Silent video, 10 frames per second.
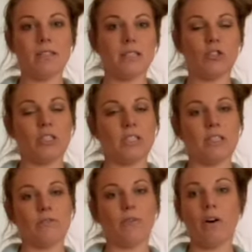It's just
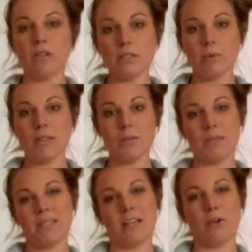these fall smells
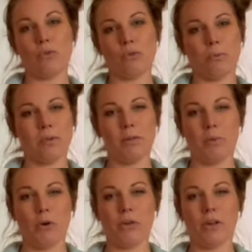because I don't normally
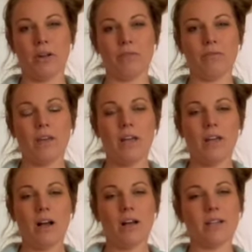burn a lot
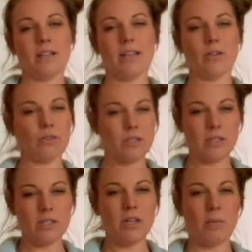of candles in
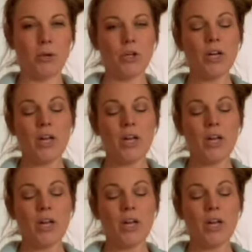the summer.